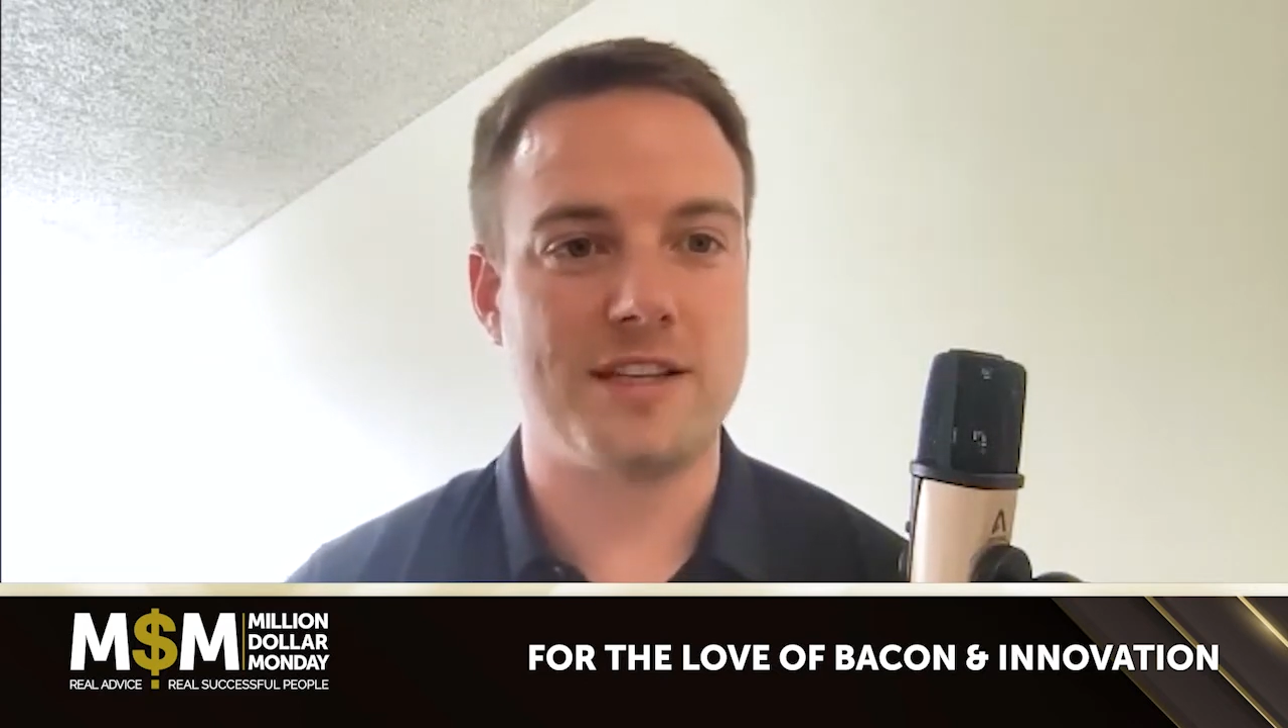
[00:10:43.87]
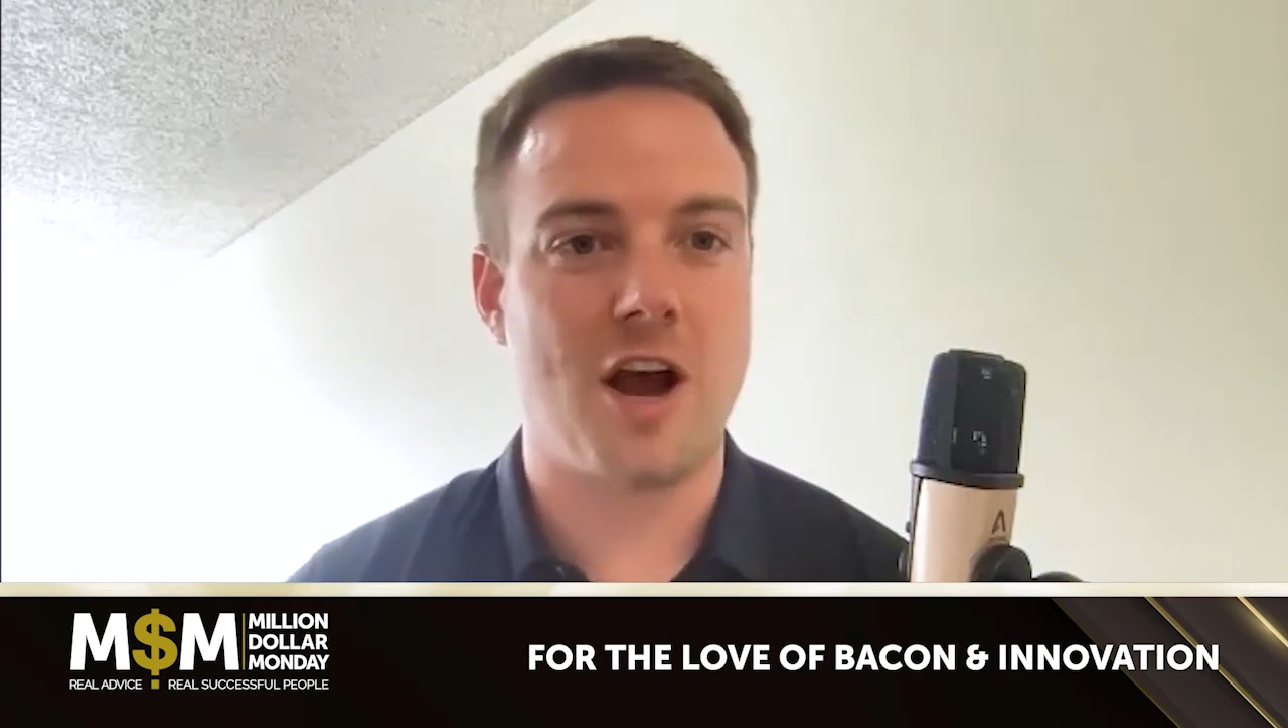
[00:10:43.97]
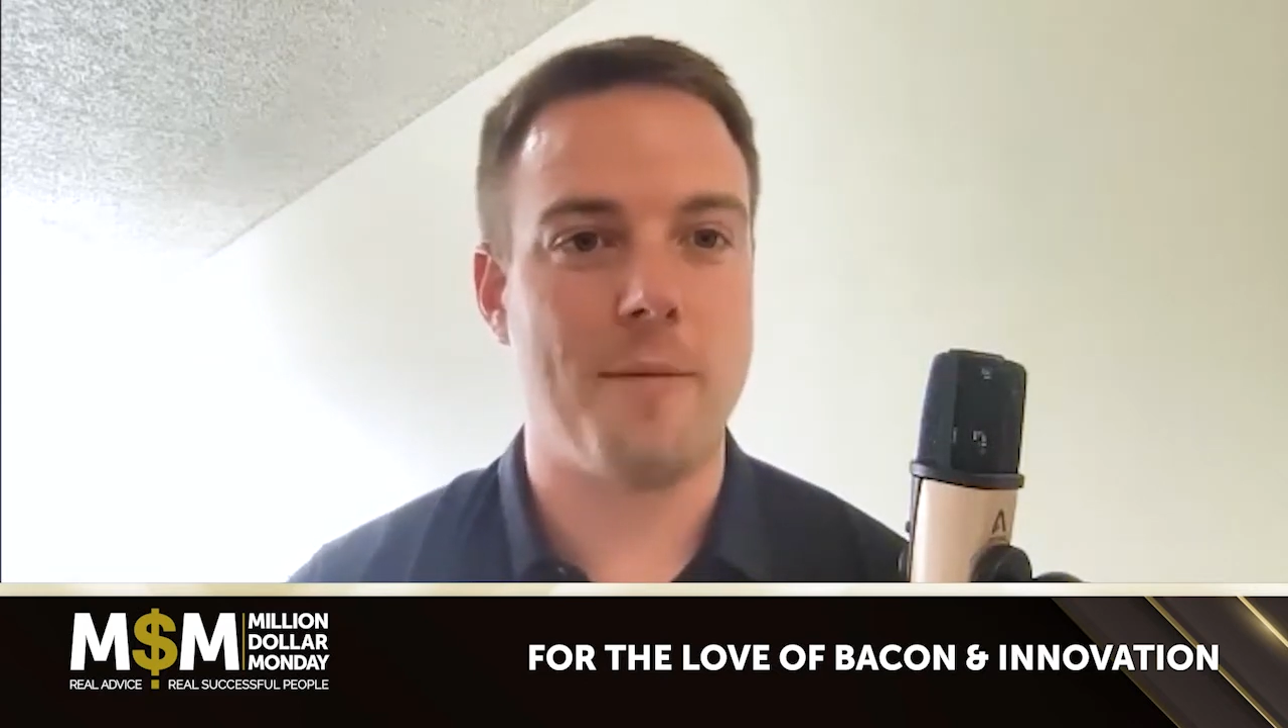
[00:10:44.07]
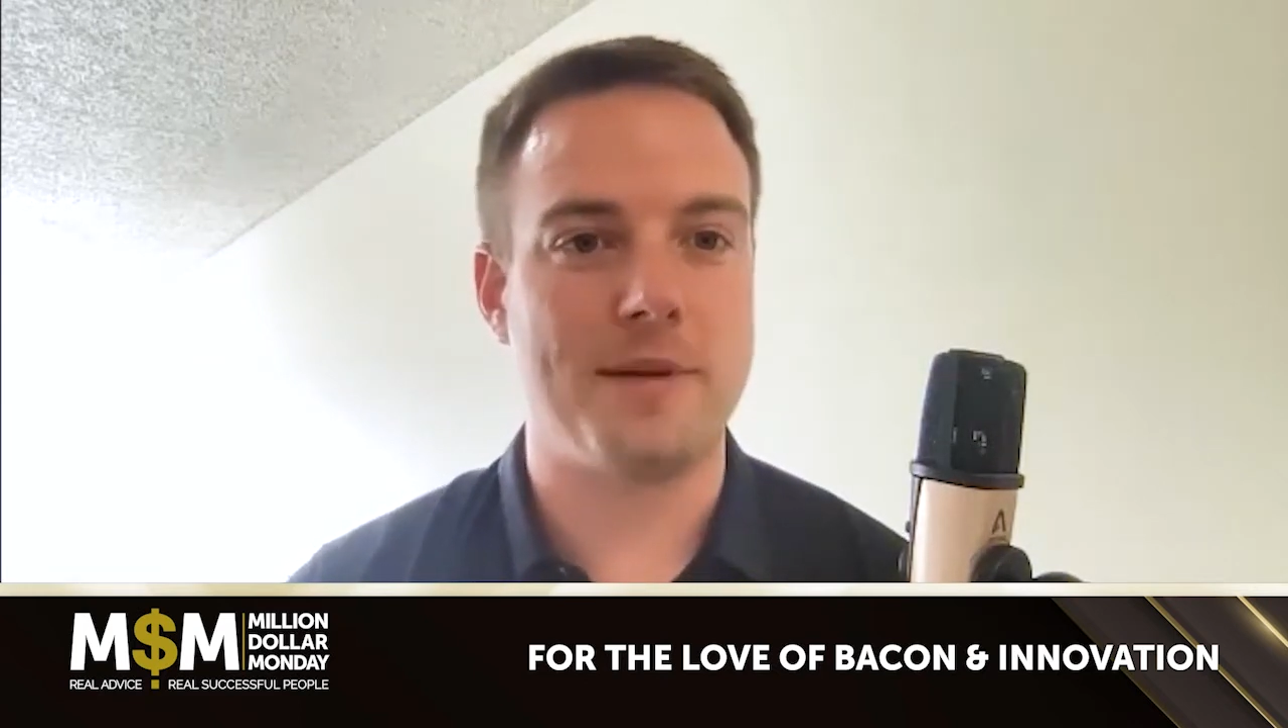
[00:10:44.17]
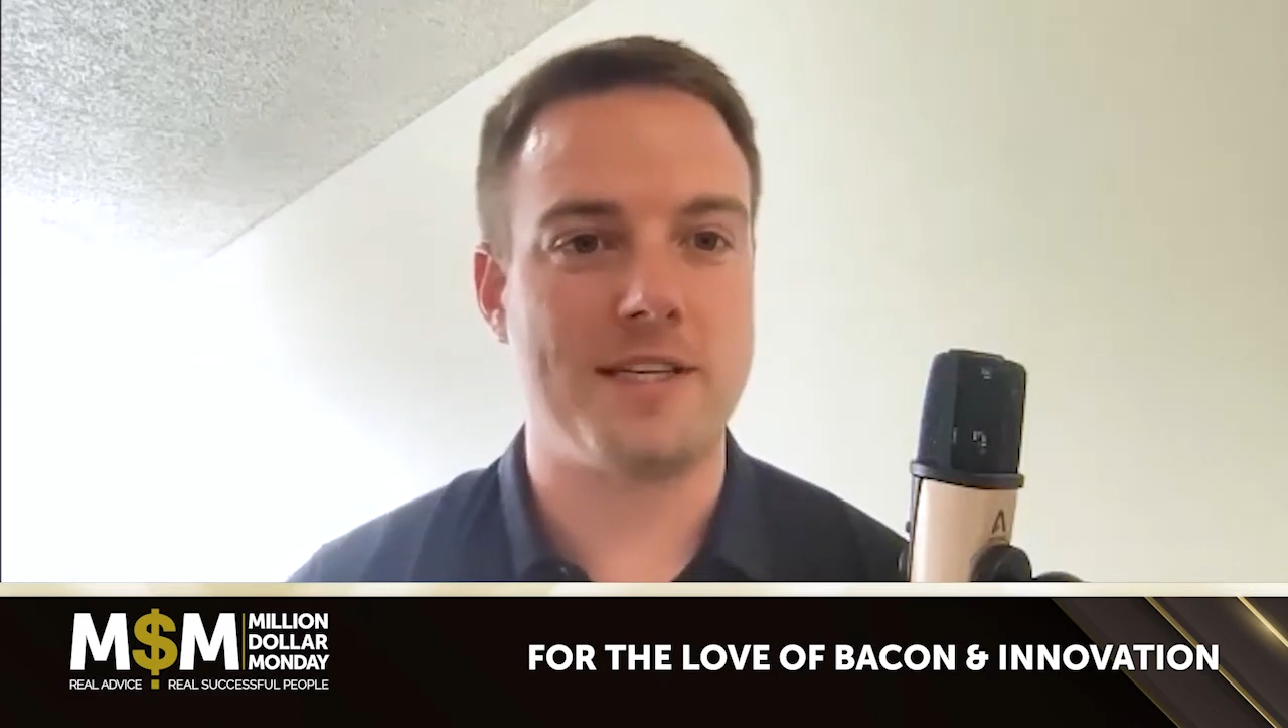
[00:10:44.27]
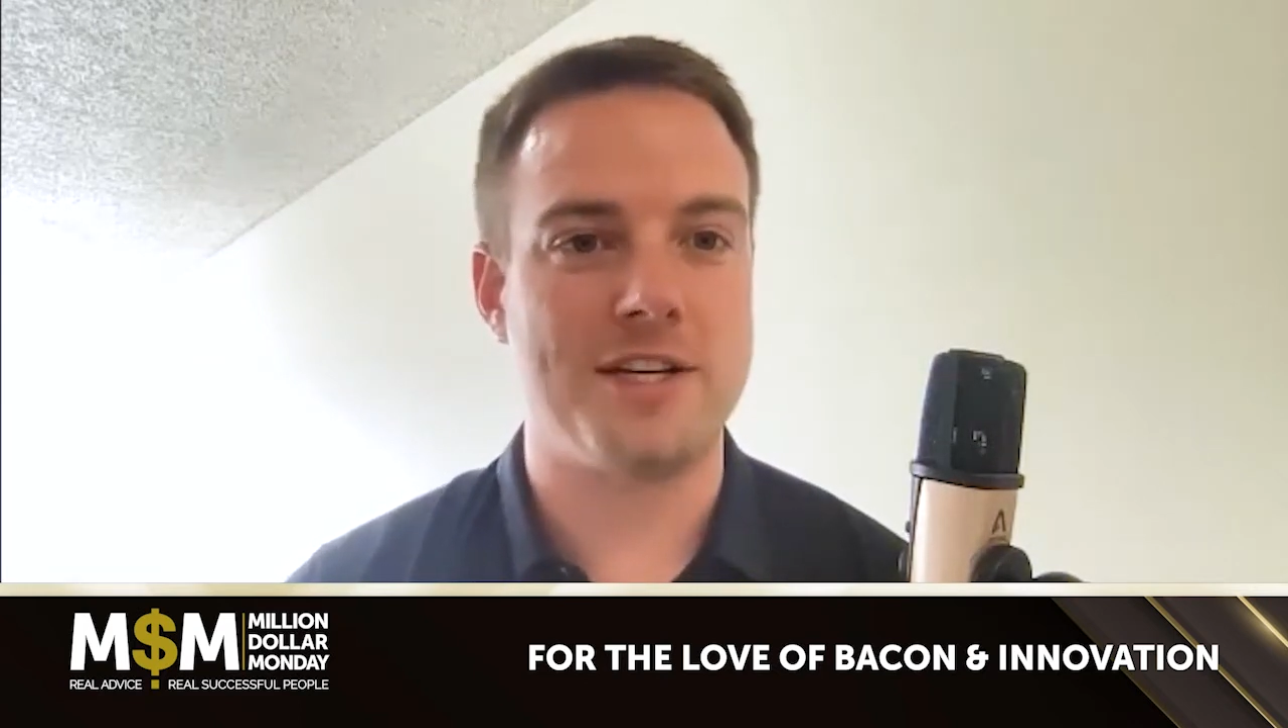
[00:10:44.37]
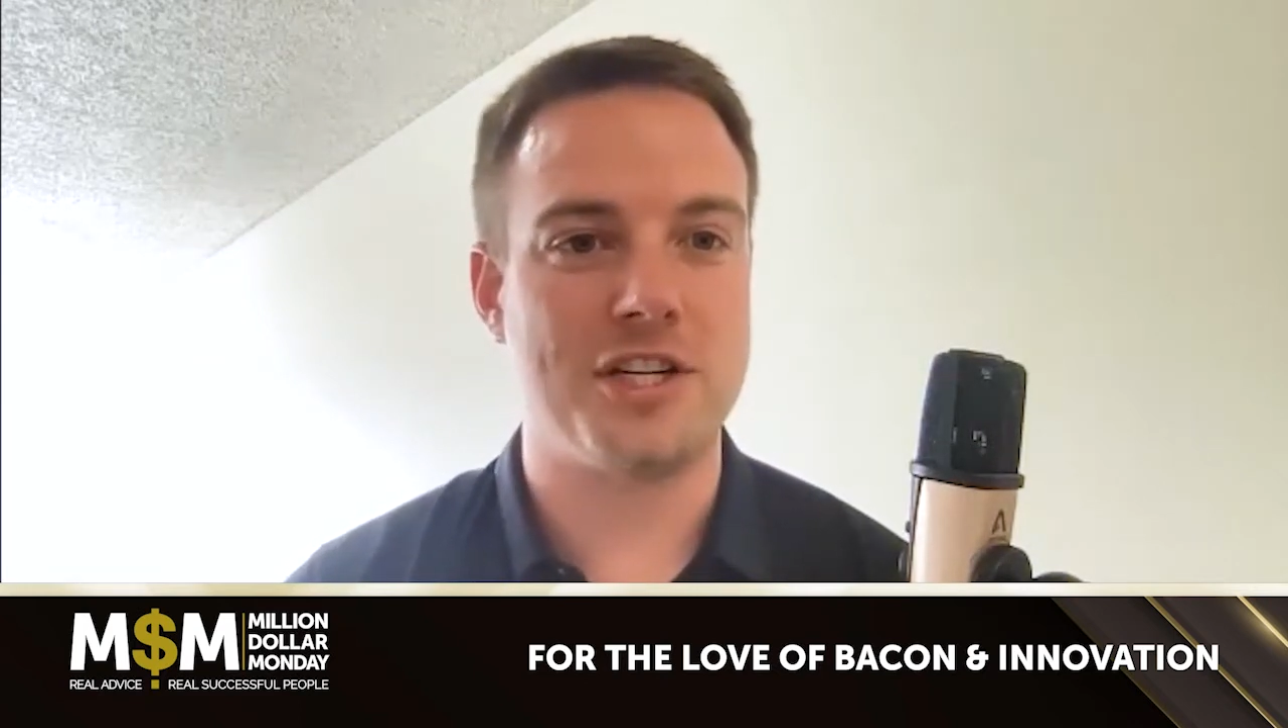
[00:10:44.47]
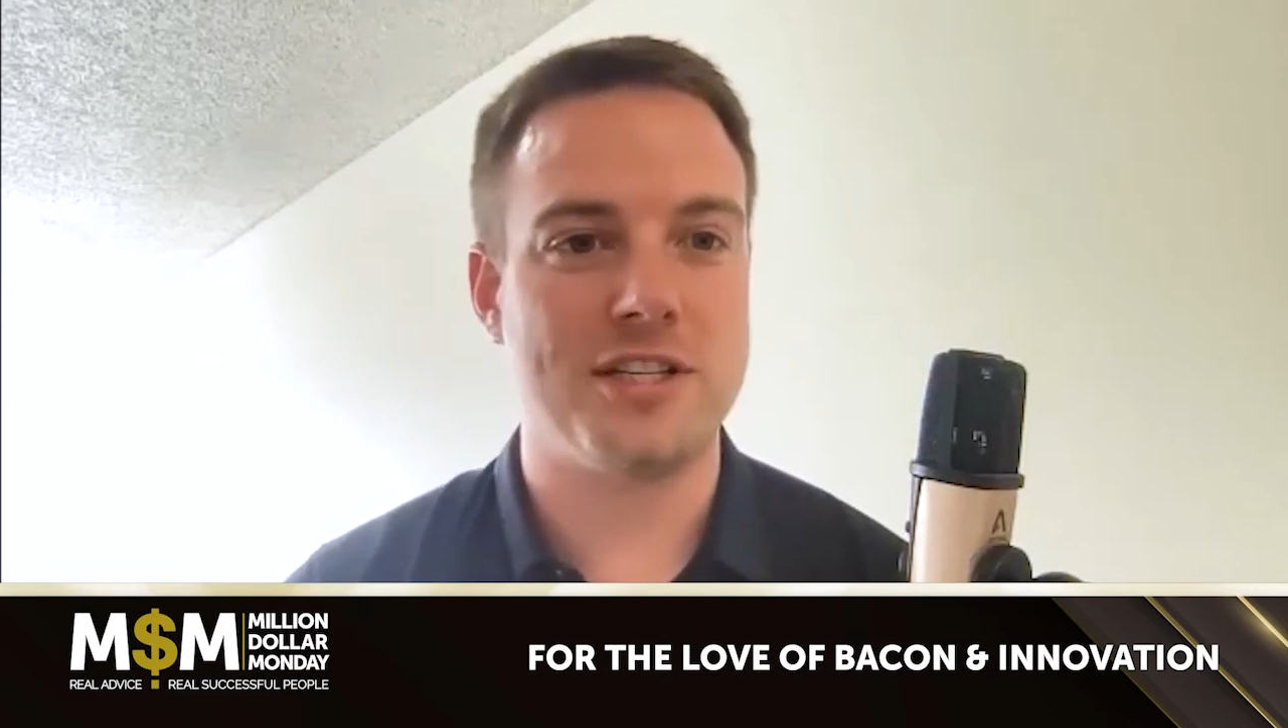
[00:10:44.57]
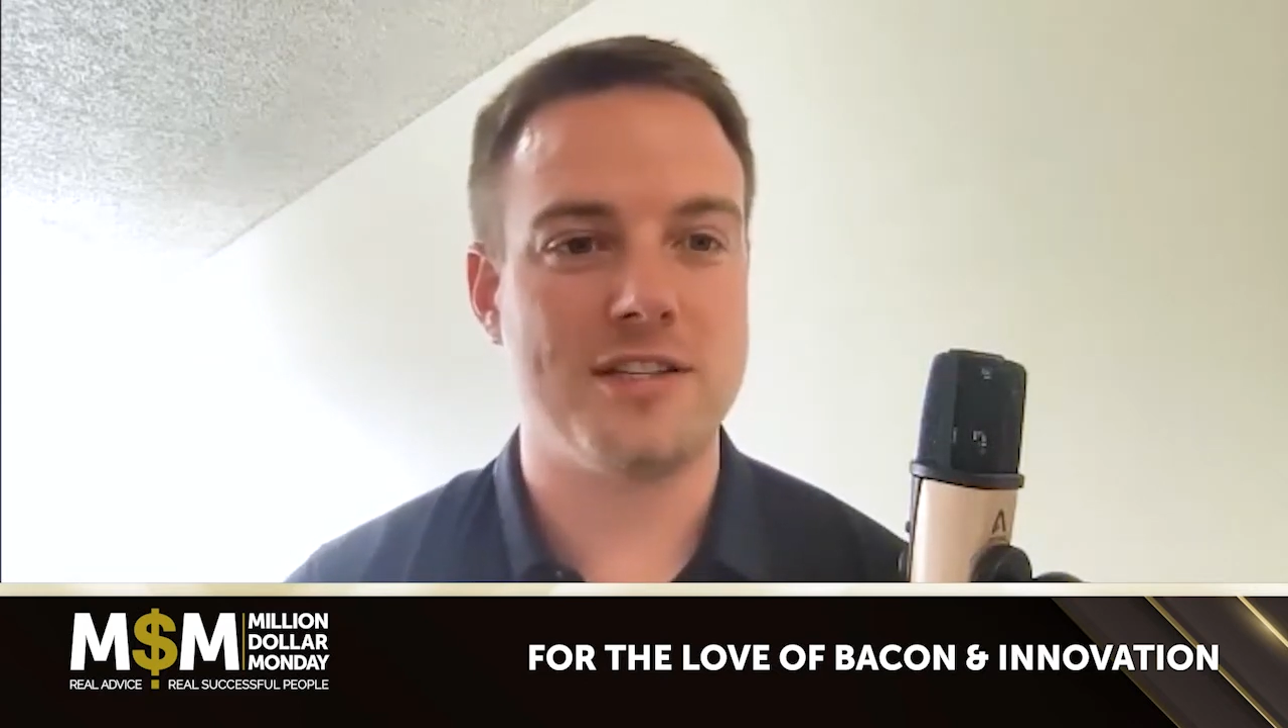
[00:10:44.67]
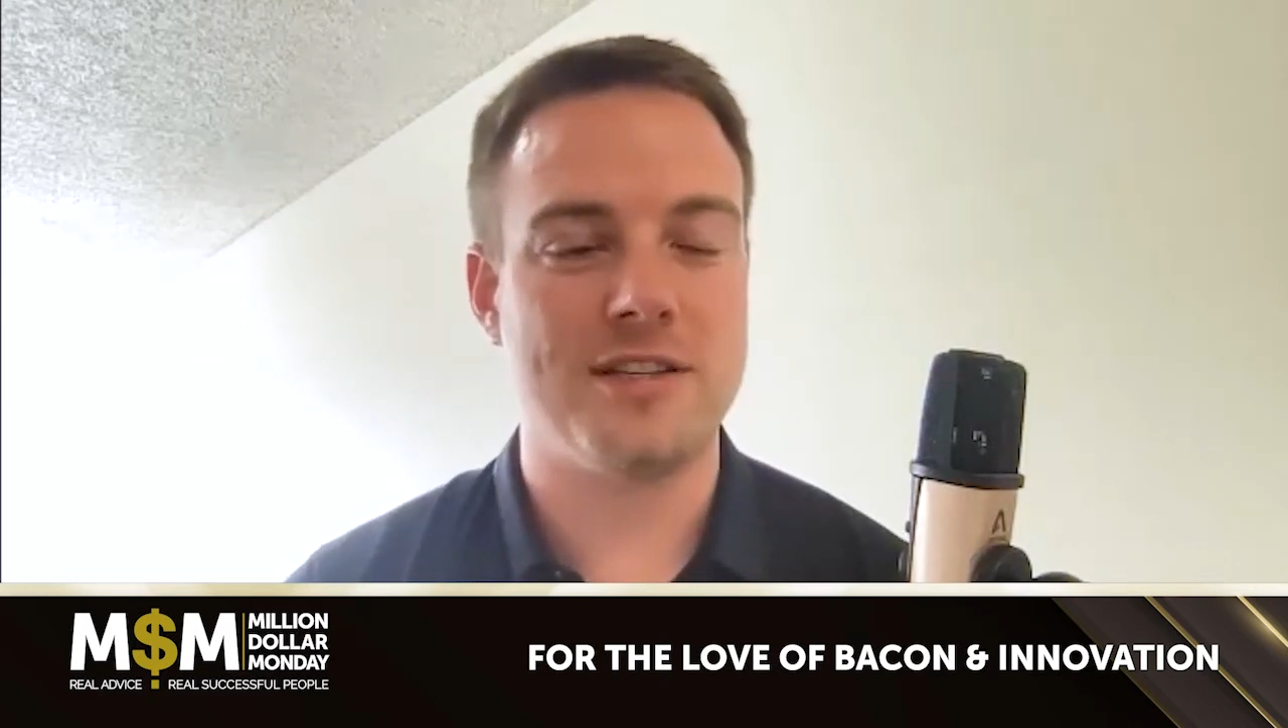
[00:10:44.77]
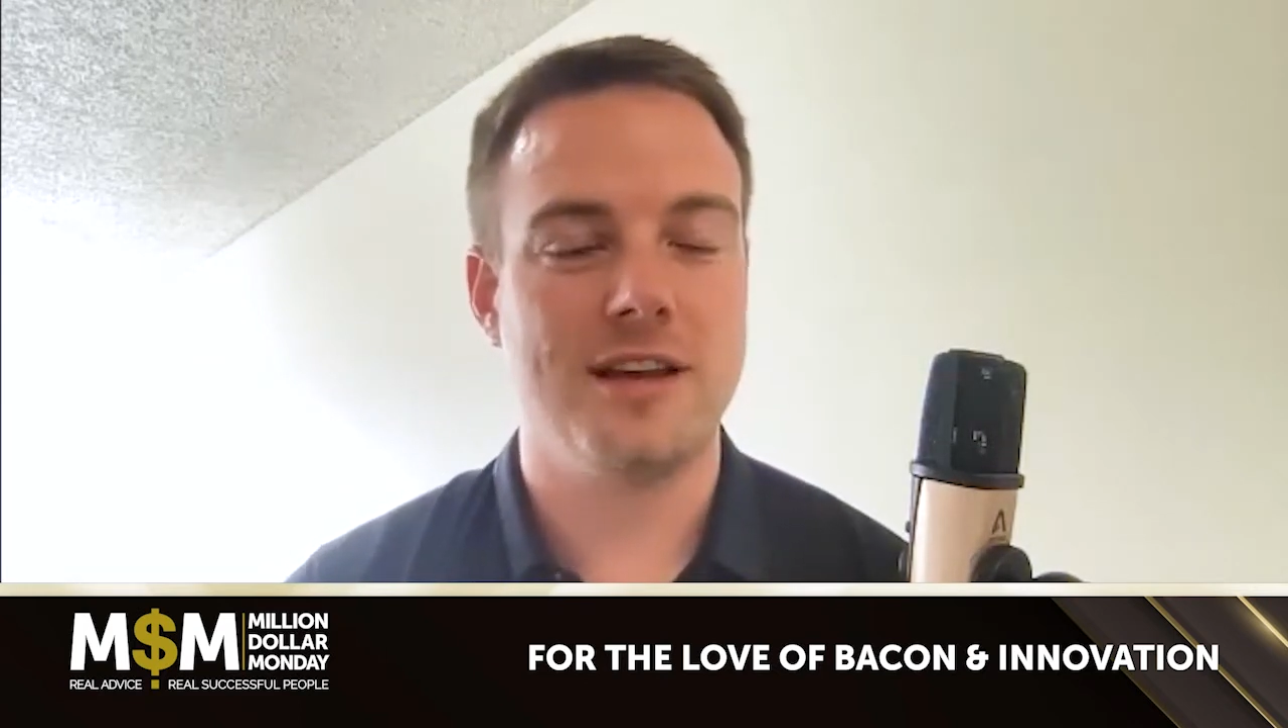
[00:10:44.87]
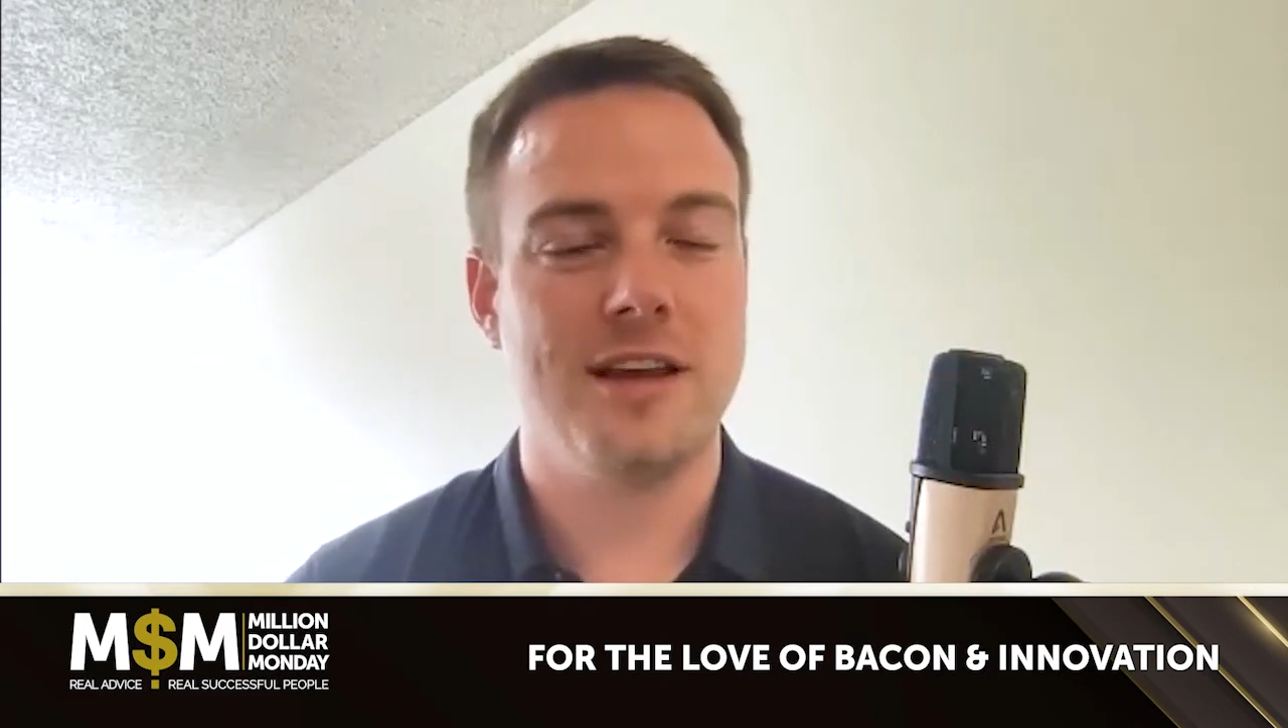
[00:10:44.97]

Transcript: competitions.